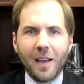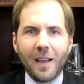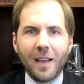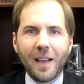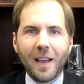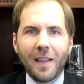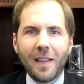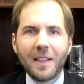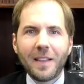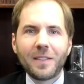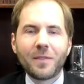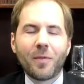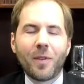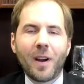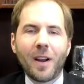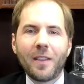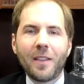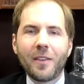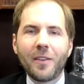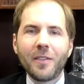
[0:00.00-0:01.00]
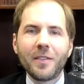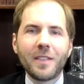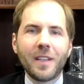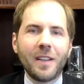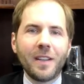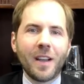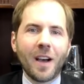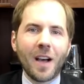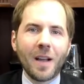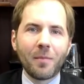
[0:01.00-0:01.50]
Yeah, that's right. There's a
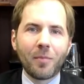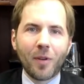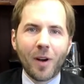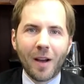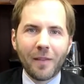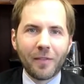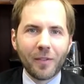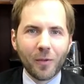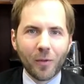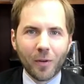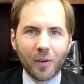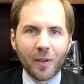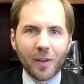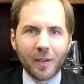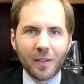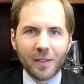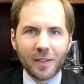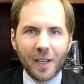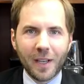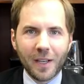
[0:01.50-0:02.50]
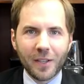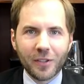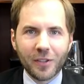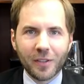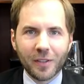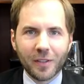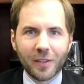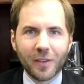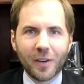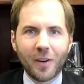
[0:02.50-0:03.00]
nonprofit
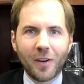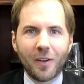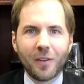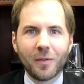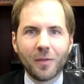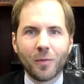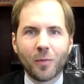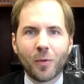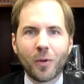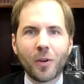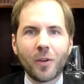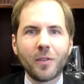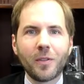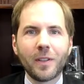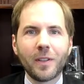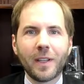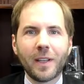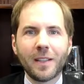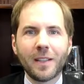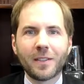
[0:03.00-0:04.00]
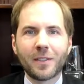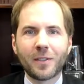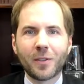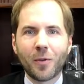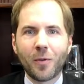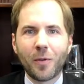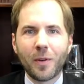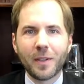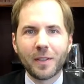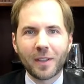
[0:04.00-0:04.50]
organization called World Against
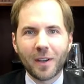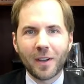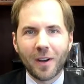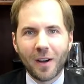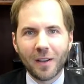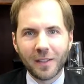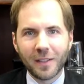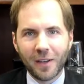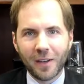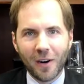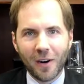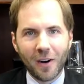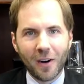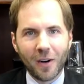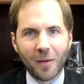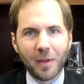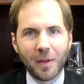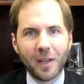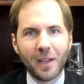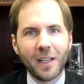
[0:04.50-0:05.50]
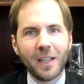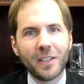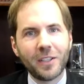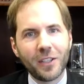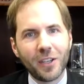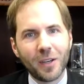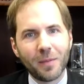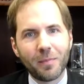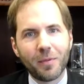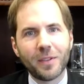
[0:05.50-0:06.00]
Toys Causing Harm that each
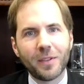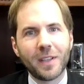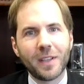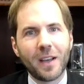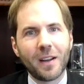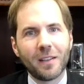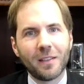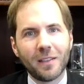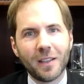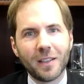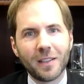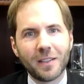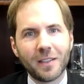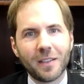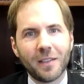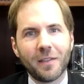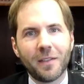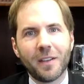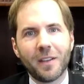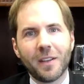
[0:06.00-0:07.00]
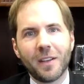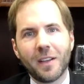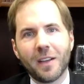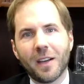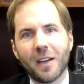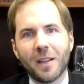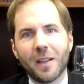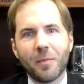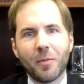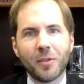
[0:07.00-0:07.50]
year puts out a list of
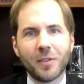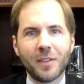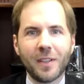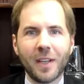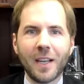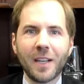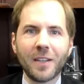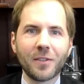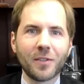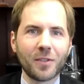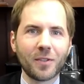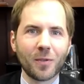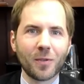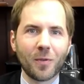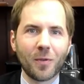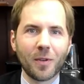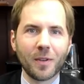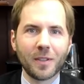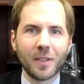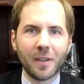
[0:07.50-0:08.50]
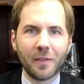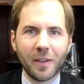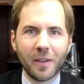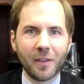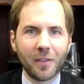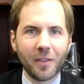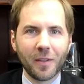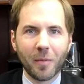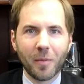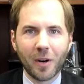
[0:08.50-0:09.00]
the most dangerous toys that have
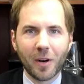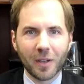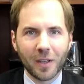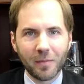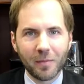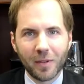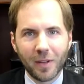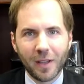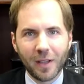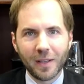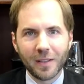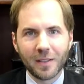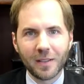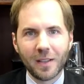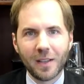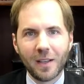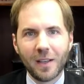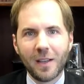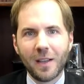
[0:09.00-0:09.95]
entered the marketplace.